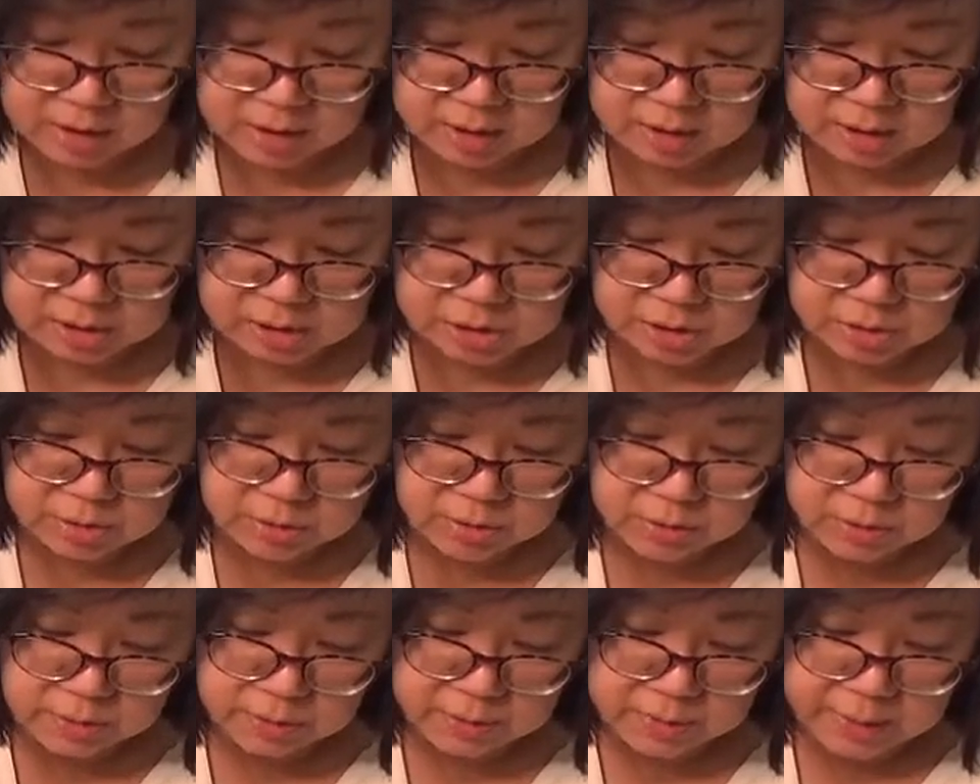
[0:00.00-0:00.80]

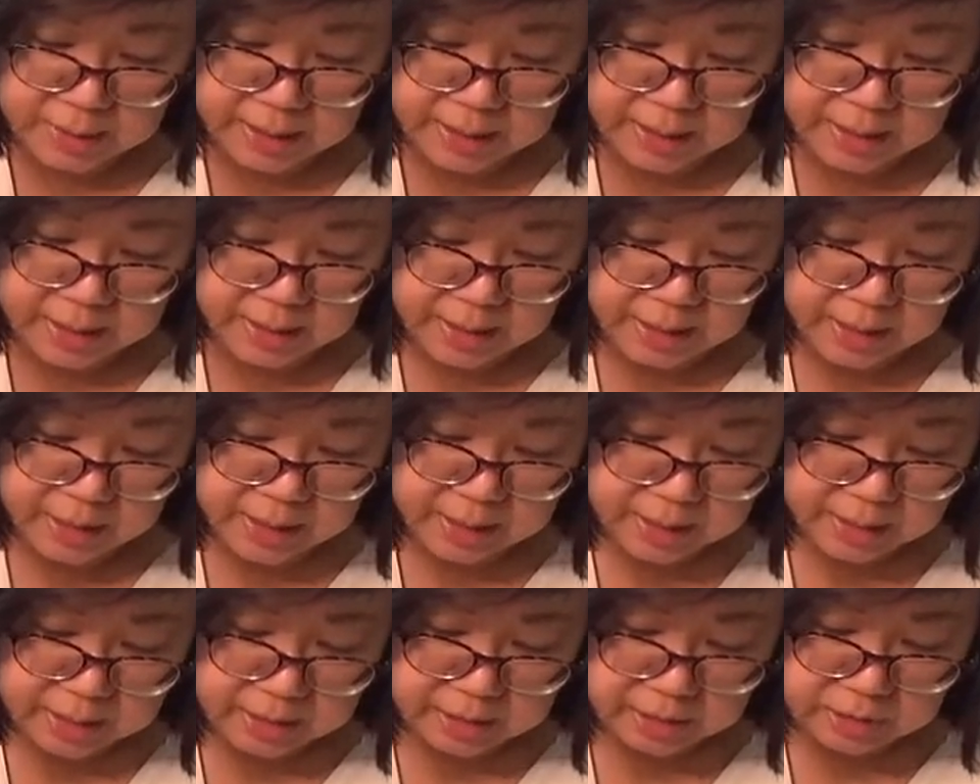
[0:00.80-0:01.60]
So
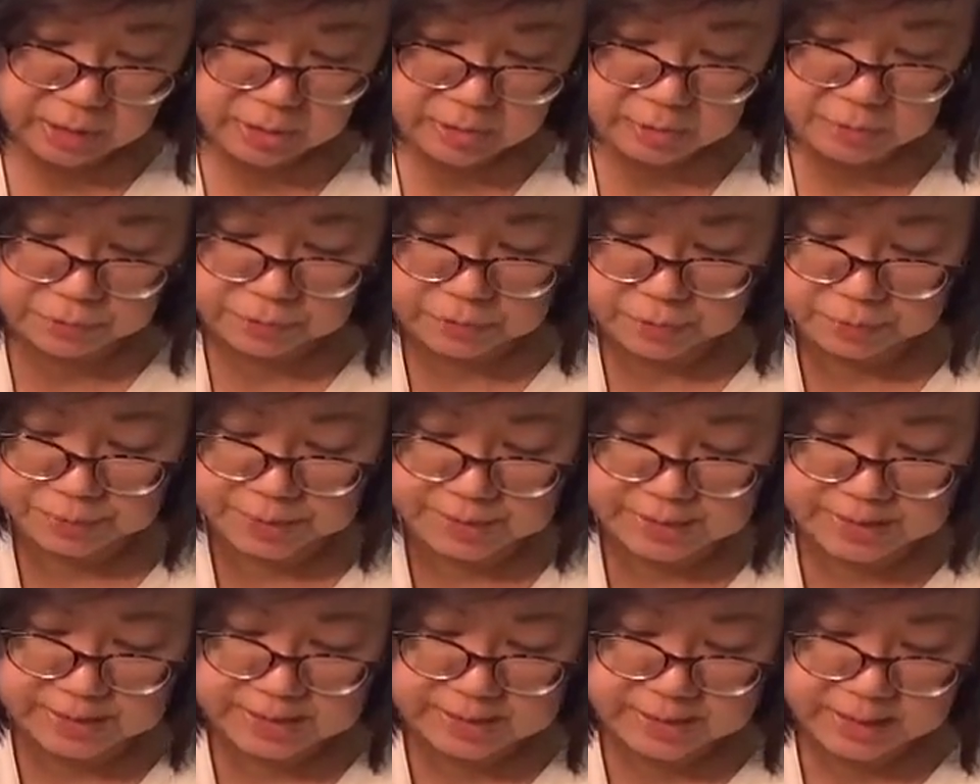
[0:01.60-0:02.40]
I knew from
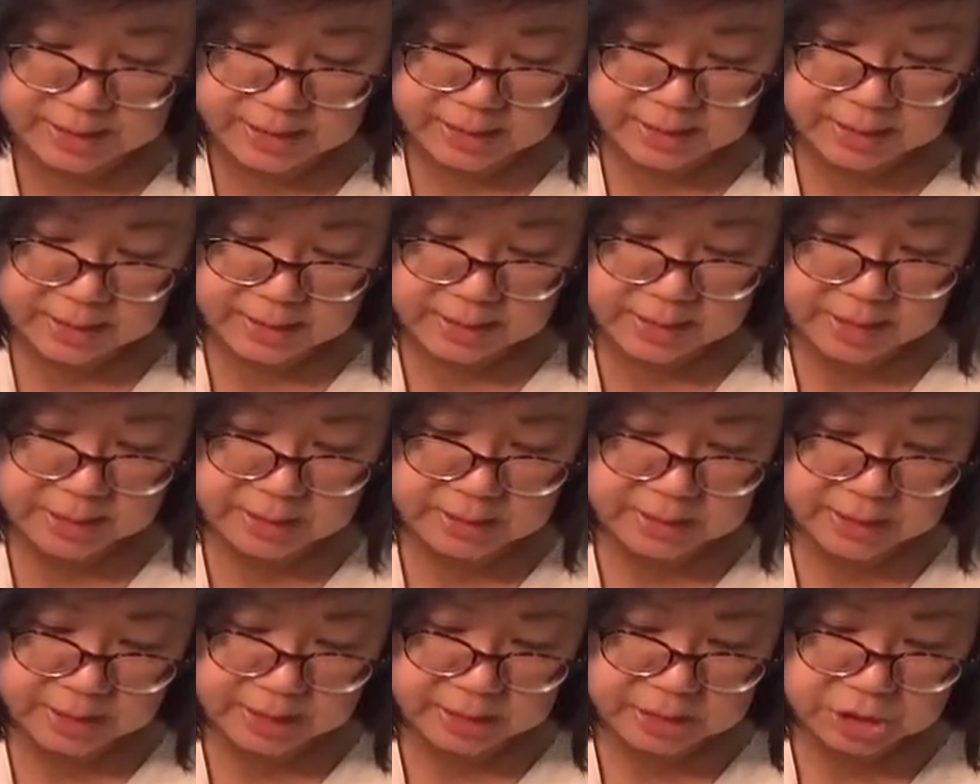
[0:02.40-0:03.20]
the start
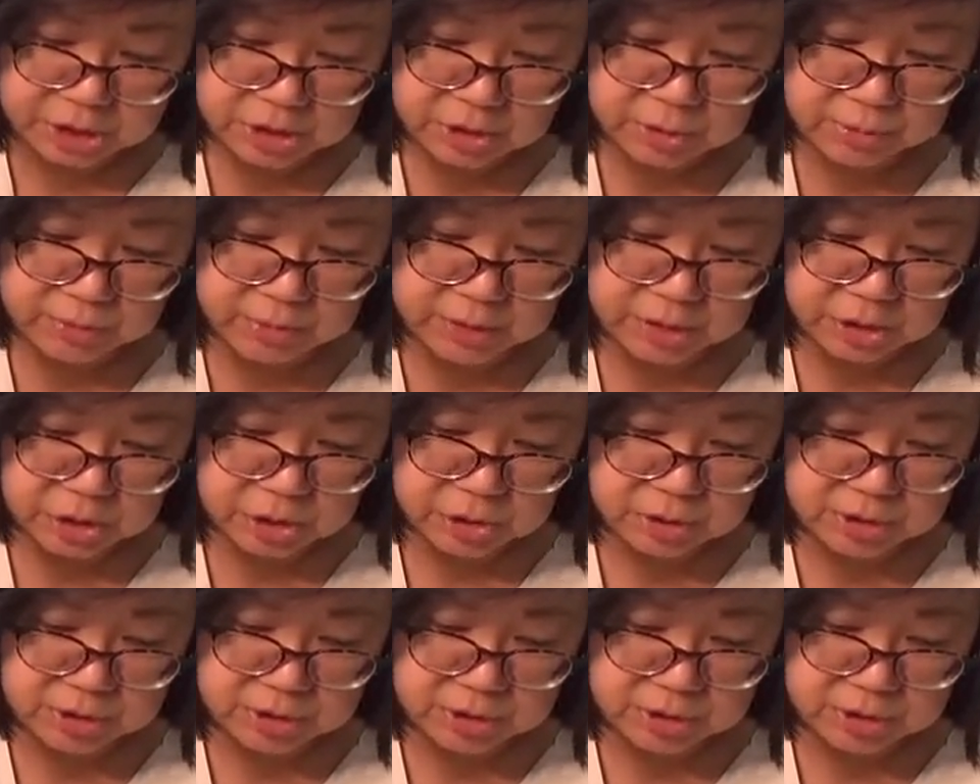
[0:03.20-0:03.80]
that I just want